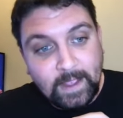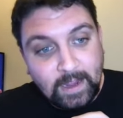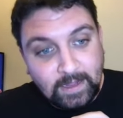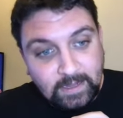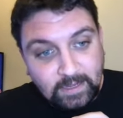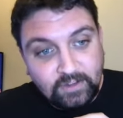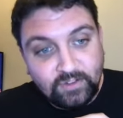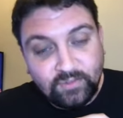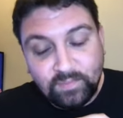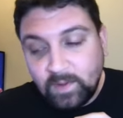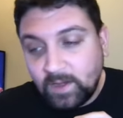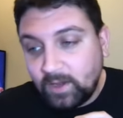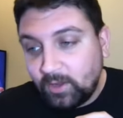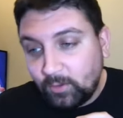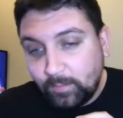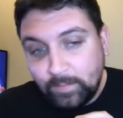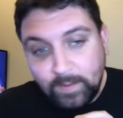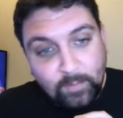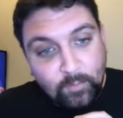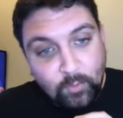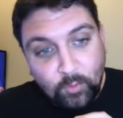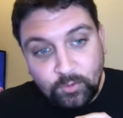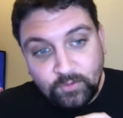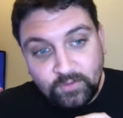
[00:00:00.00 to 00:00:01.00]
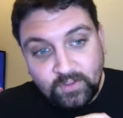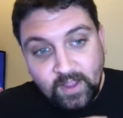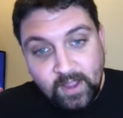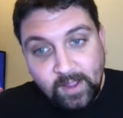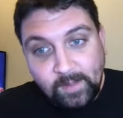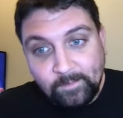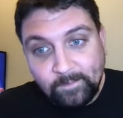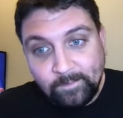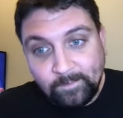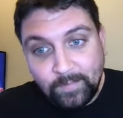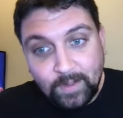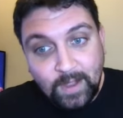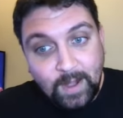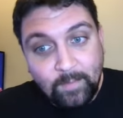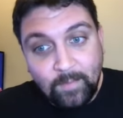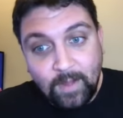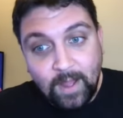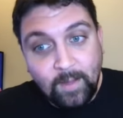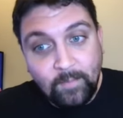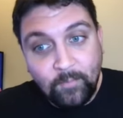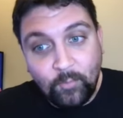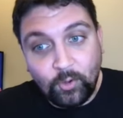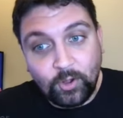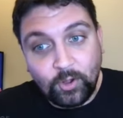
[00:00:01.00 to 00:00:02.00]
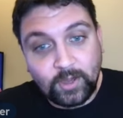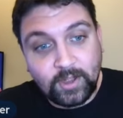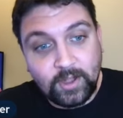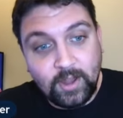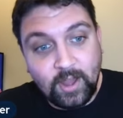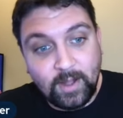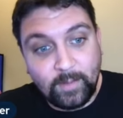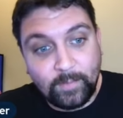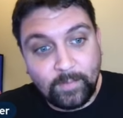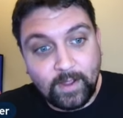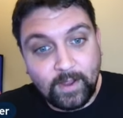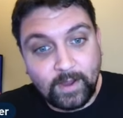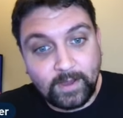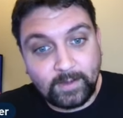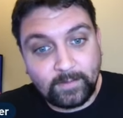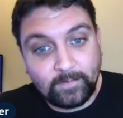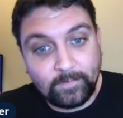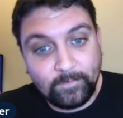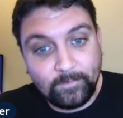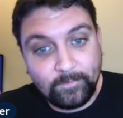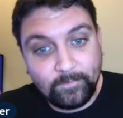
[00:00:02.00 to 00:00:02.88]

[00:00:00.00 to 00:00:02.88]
I need to spend a little bit more time, but I'm I'm working on it, Mike.